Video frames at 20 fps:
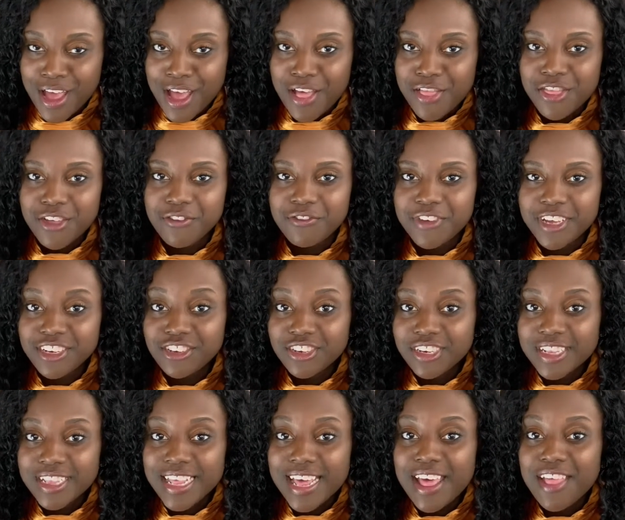
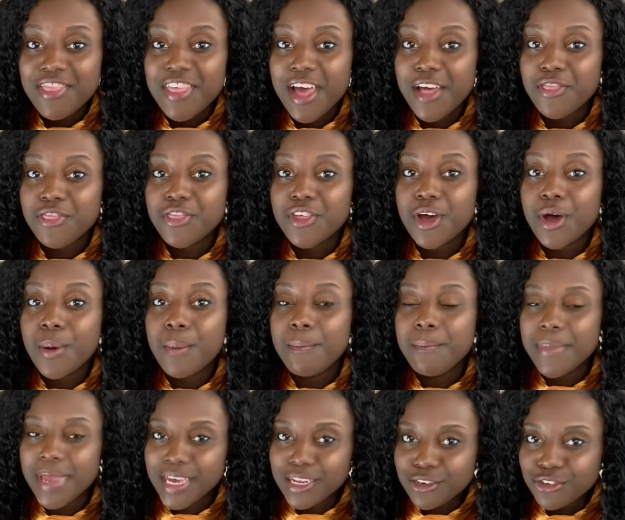that the
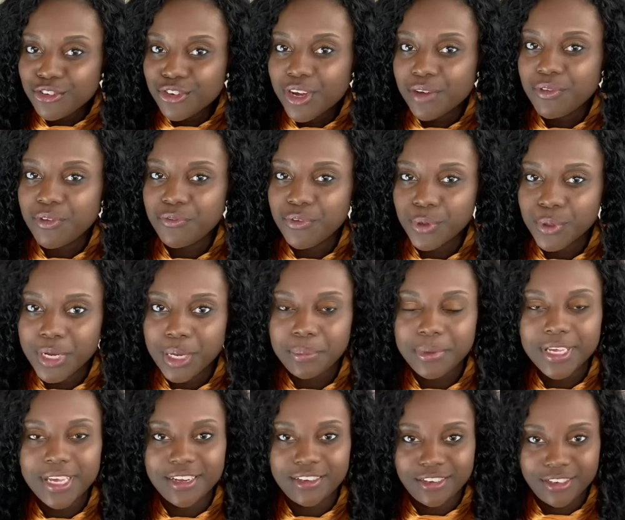manager of the field
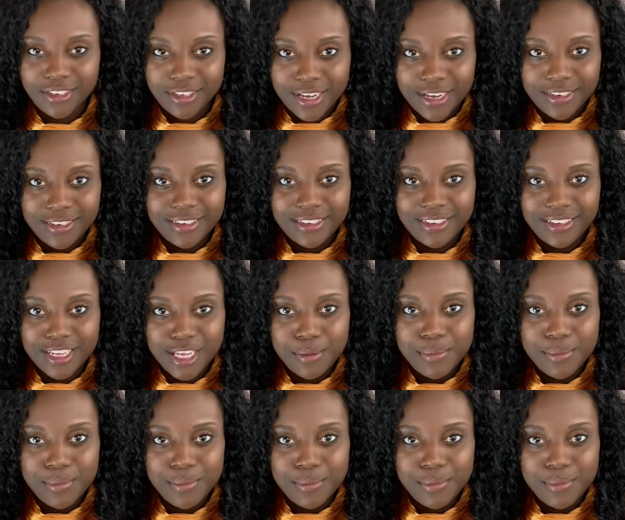application scientist team